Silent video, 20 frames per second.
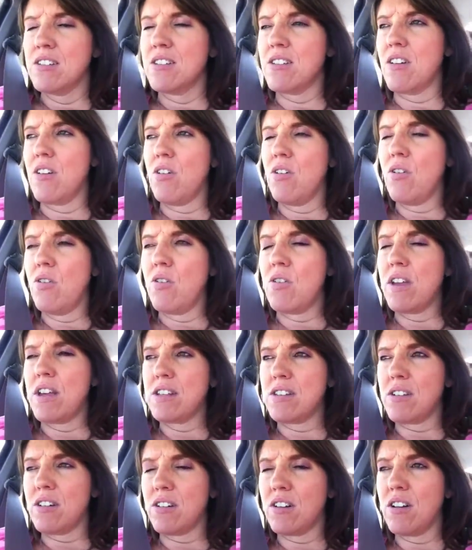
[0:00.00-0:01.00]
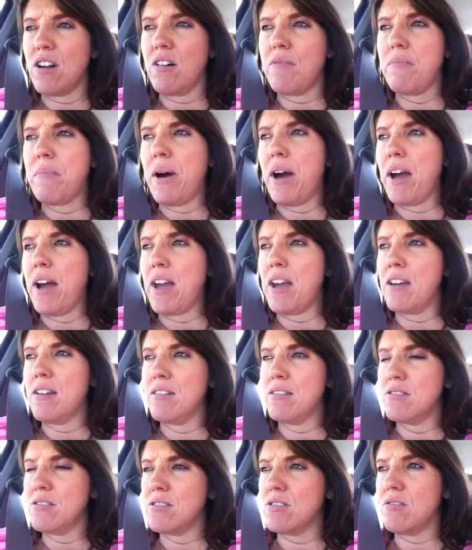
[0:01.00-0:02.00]
So they started off by
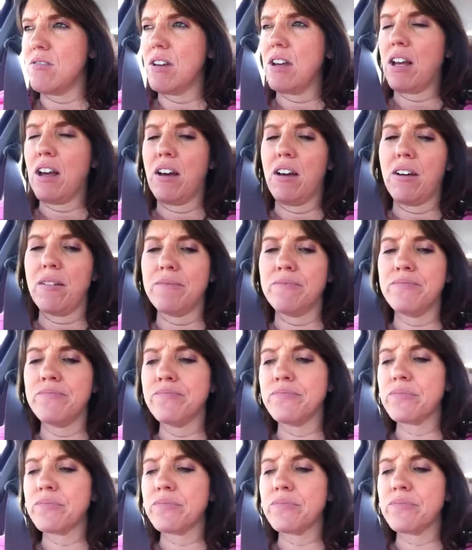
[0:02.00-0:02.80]
doing a